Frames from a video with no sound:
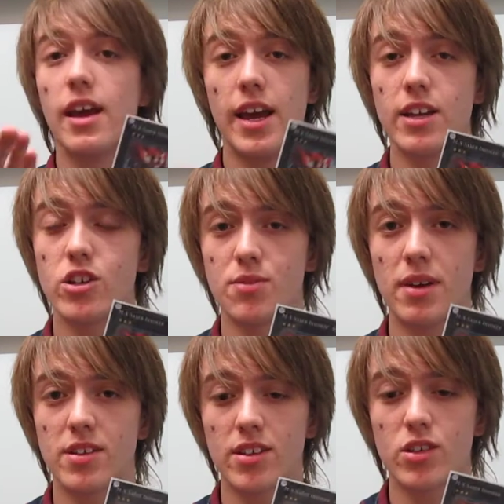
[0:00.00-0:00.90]
It just
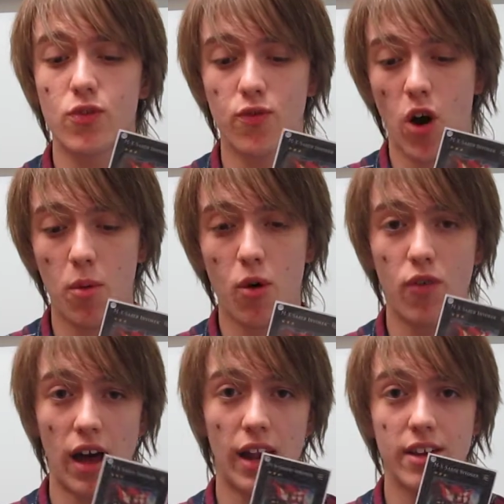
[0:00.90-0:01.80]
makes things far more
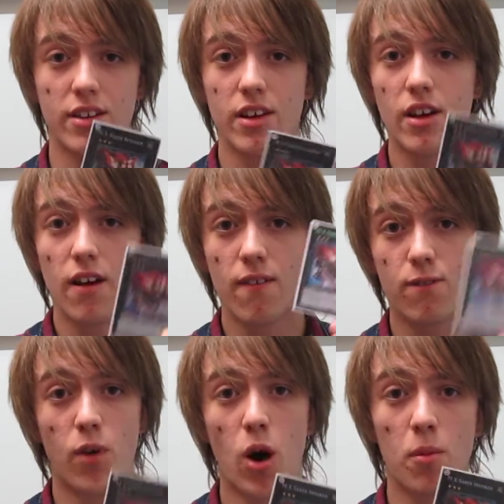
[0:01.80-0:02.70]
valid,
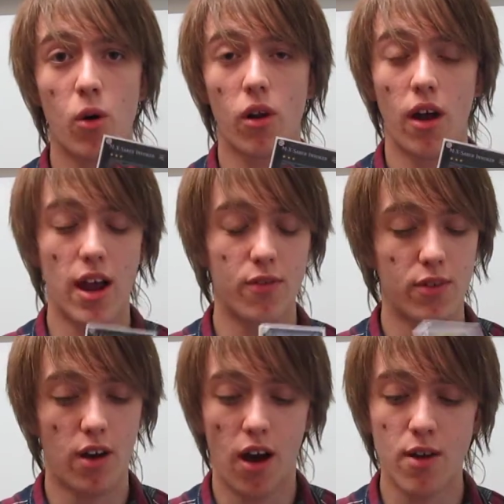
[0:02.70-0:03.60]
far more live.
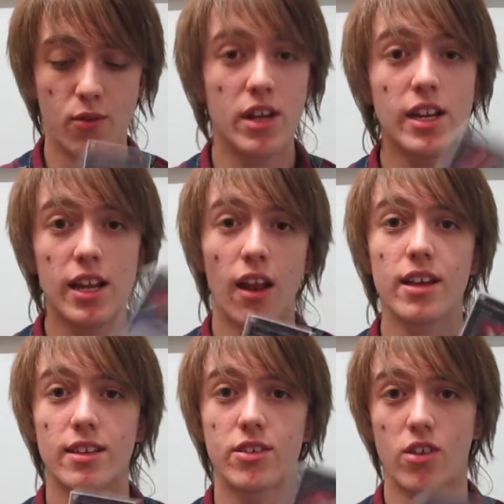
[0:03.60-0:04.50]
I really
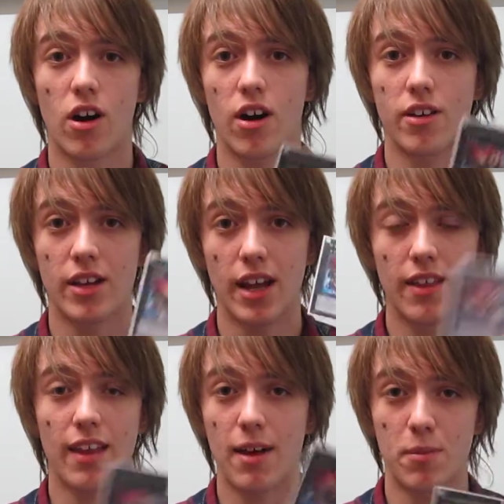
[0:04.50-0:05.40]
like this card in that